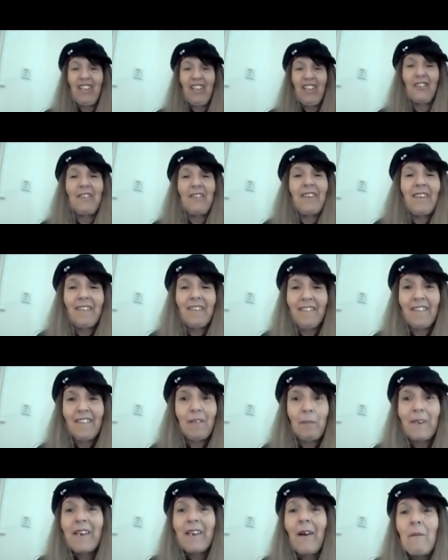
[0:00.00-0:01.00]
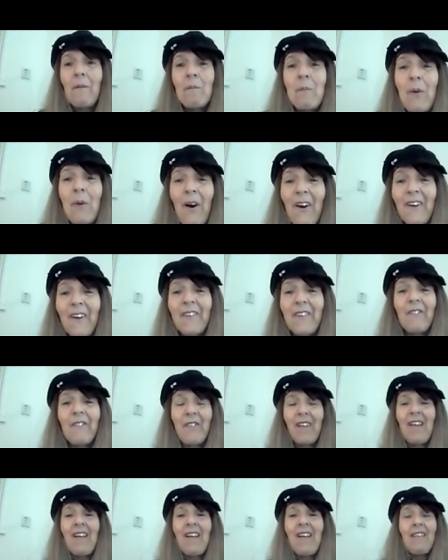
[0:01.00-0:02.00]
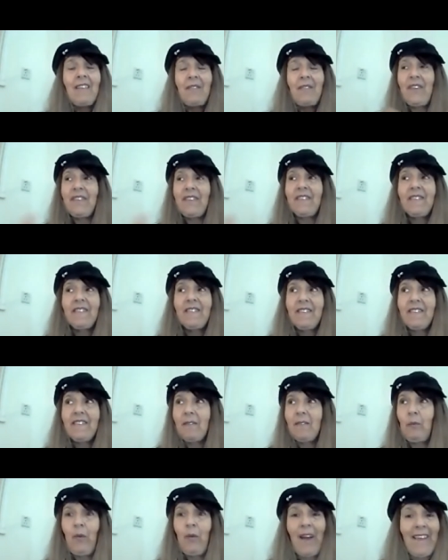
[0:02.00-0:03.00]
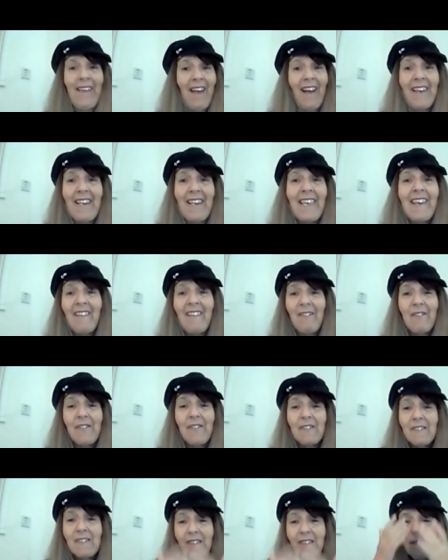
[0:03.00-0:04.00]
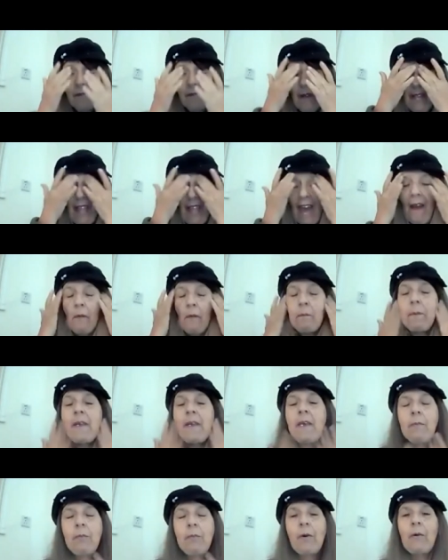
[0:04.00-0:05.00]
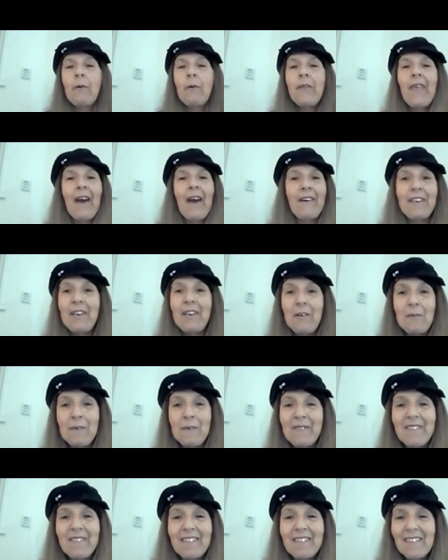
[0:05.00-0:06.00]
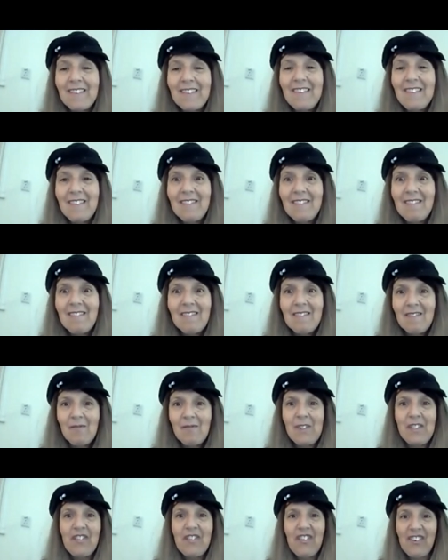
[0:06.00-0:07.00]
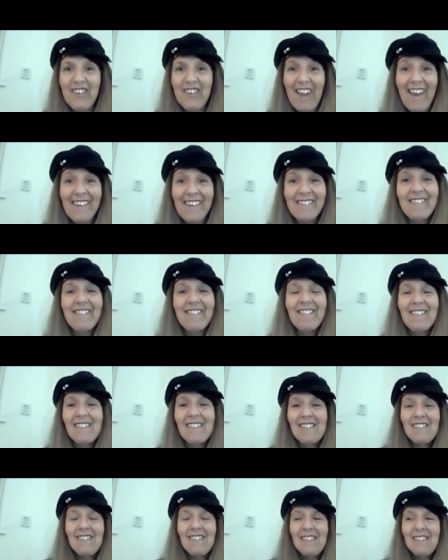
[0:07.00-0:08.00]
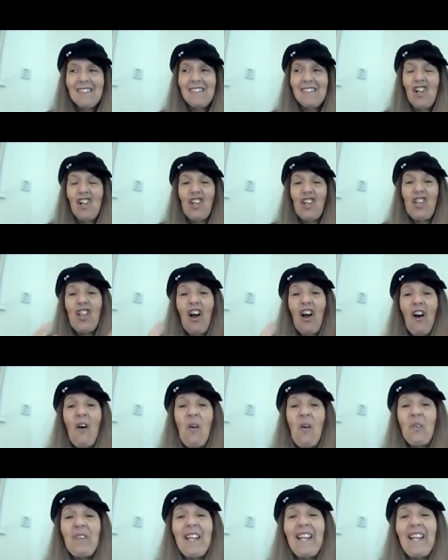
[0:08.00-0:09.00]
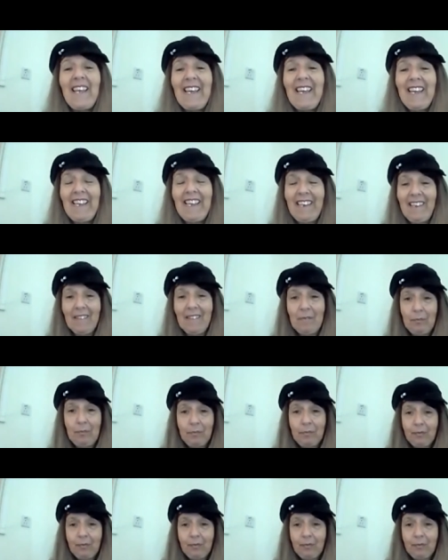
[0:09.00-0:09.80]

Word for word: Loneliness has become part of this way I live, without people, without humans, with two cats. Lonely,